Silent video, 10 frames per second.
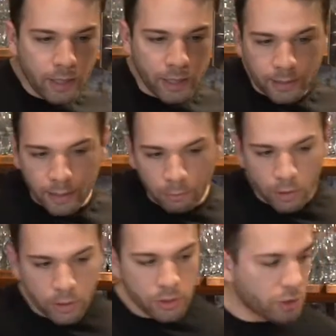And then we're
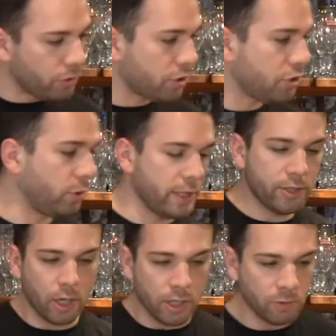going to do the soy
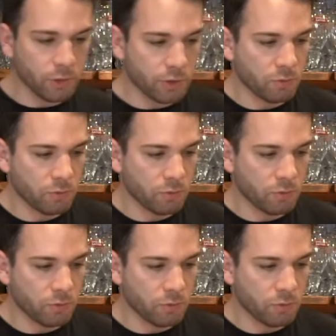sauce, which is